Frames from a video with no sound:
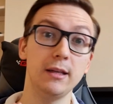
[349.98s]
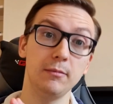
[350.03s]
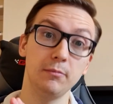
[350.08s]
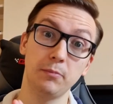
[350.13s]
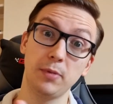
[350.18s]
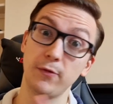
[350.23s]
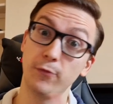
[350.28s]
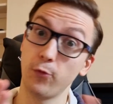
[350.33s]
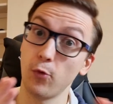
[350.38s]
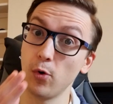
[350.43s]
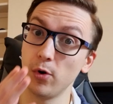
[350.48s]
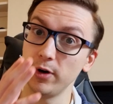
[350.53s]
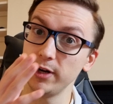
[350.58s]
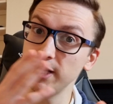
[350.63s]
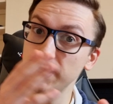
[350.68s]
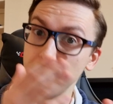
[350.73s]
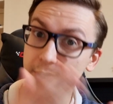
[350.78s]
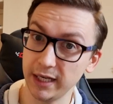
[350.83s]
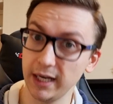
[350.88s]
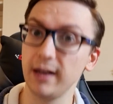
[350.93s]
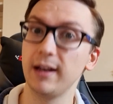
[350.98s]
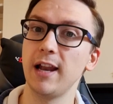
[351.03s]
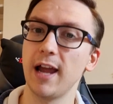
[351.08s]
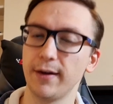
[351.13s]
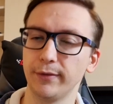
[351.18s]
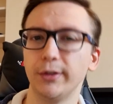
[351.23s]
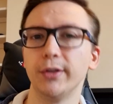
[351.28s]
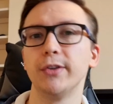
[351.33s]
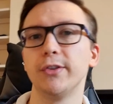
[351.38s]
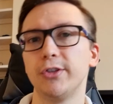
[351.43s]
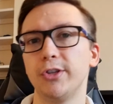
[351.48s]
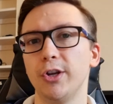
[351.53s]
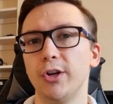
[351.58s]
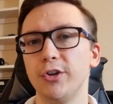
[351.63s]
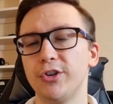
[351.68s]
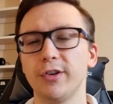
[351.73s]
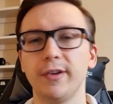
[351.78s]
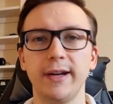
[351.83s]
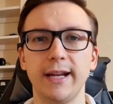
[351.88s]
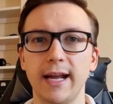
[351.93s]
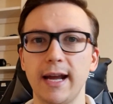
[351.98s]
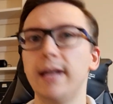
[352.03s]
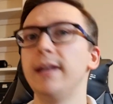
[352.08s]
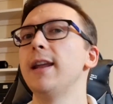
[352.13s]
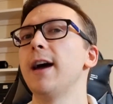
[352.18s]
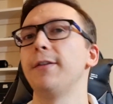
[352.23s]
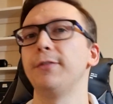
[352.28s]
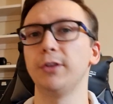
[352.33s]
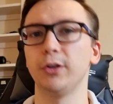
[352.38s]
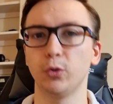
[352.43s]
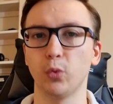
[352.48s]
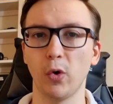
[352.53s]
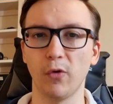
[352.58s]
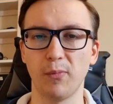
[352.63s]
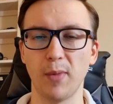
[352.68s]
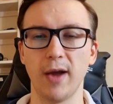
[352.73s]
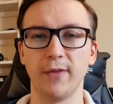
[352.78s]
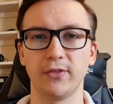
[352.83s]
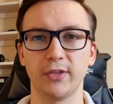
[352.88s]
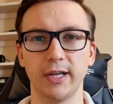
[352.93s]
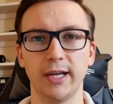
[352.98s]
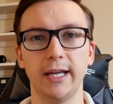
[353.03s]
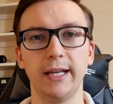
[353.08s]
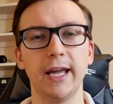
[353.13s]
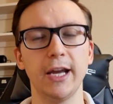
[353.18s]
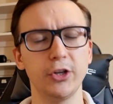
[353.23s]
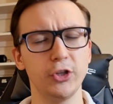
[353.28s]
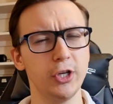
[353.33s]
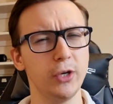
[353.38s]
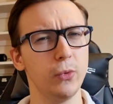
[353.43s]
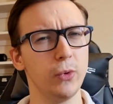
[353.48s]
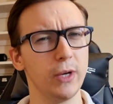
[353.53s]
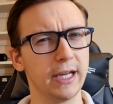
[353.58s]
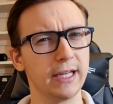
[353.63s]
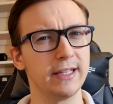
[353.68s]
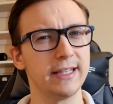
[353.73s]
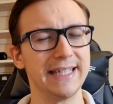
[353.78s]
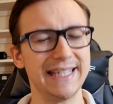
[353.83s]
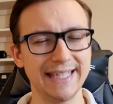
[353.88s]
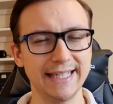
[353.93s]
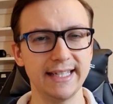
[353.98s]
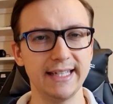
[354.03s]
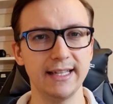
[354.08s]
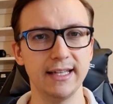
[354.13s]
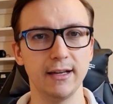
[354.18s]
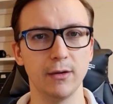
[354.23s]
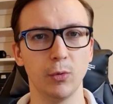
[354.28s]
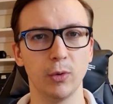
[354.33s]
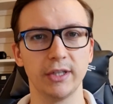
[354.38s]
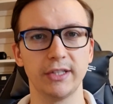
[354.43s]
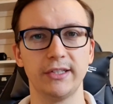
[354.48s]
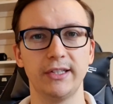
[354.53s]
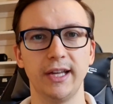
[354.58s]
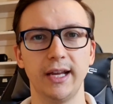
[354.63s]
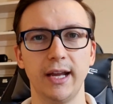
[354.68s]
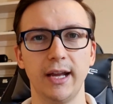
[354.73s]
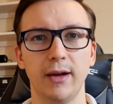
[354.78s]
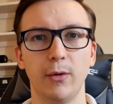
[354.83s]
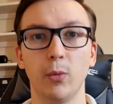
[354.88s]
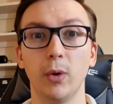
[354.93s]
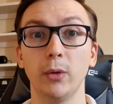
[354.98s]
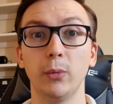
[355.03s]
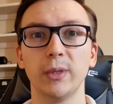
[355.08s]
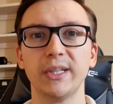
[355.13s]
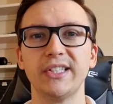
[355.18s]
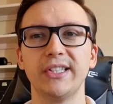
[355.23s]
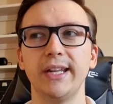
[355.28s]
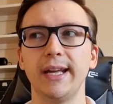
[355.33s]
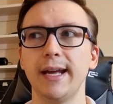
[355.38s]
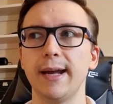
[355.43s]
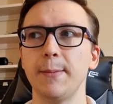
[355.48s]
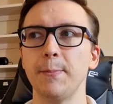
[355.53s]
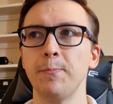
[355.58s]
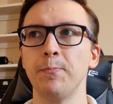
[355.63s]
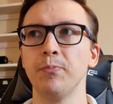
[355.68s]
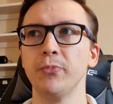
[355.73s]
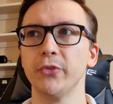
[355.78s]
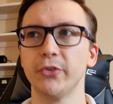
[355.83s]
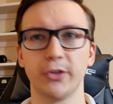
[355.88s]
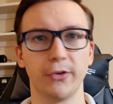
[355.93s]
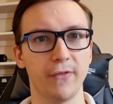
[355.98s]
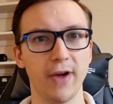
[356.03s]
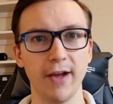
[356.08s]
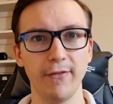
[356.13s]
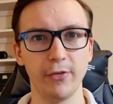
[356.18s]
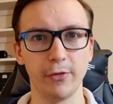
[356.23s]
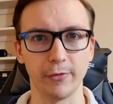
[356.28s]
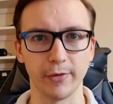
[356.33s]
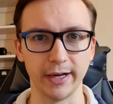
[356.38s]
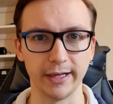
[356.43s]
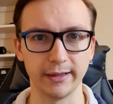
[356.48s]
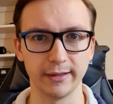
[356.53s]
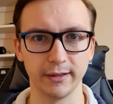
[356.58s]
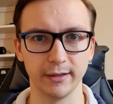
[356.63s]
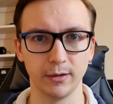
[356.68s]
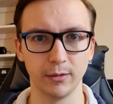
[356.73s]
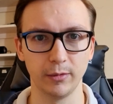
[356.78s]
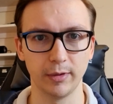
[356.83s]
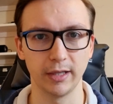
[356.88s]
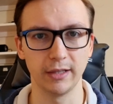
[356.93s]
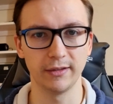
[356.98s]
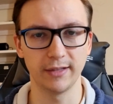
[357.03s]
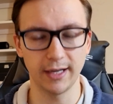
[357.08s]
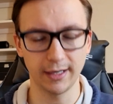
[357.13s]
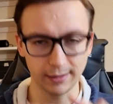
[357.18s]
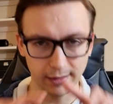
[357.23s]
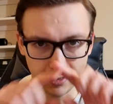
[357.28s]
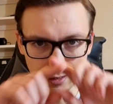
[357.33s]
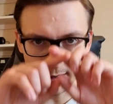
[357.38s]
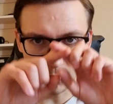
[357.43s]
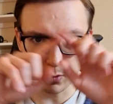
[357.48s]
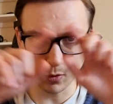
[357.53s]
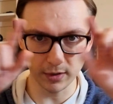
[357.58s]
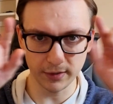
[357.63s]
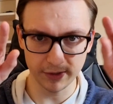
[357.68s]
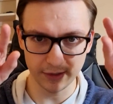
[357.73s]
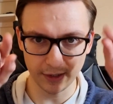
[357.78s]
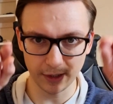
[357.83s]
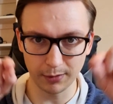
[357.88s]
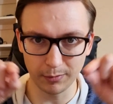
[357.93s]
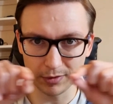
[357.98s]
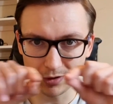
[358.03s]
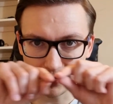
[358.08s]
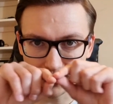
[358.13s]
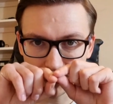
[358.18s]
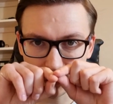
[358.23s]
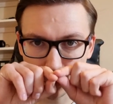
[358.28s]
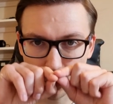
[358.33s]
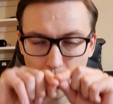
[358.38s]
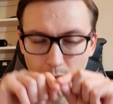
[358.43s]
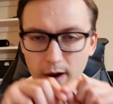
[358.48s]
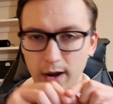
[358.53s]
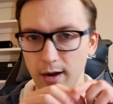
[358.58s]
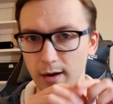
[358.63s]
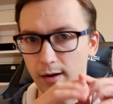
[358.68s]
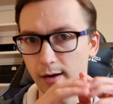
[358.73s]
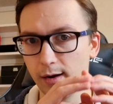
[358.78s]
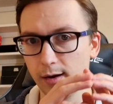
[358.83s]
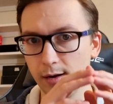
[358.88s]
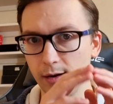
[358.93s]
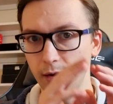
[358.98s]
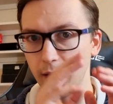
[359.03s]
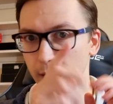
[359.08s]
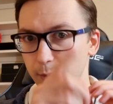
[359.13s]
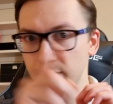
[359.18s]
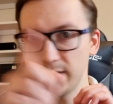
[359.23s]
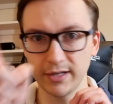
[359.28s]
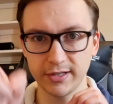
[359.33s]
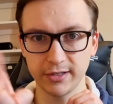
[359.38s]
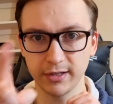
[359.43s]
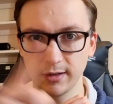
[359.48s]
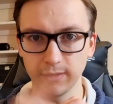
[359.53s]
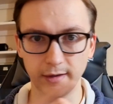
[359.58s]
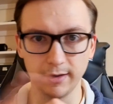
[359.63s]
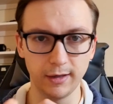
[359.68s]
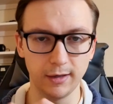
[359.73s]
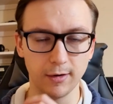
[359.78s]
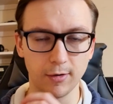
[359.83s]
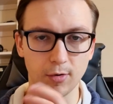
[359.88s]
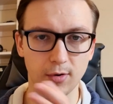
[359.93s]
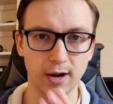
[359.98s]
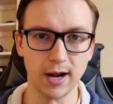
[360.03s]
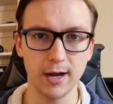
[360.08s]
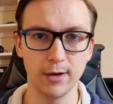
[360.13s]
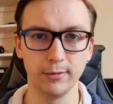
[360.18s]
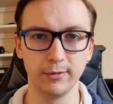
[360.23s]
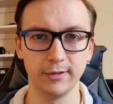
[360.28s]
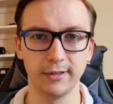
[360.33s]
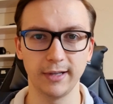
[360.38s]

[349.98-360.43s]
before immediately after the surgery and after 12 months. And actually, we can see what was the survival rate. You can take like a 1 centimeter square and basically, you know, count